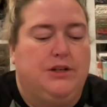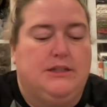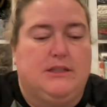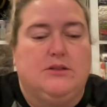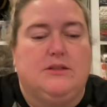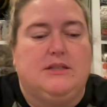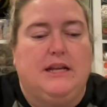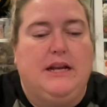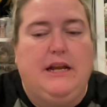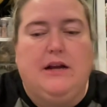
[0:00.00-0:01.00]
It's still
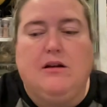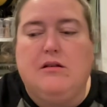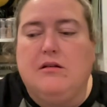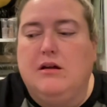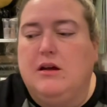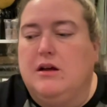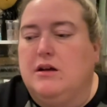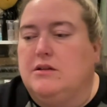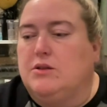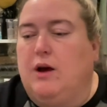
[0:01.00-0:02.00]
sitting here,
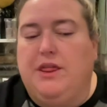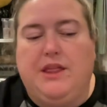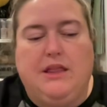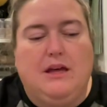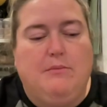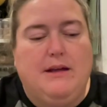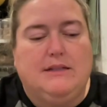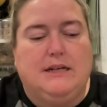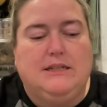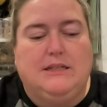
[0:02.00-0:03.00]
so I think that means
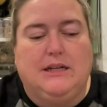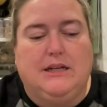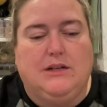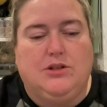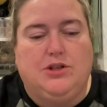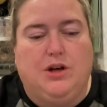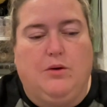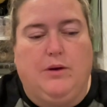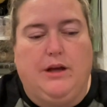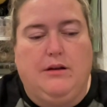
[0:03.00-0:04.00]
I didn't
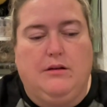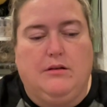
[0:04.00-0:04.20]
show it.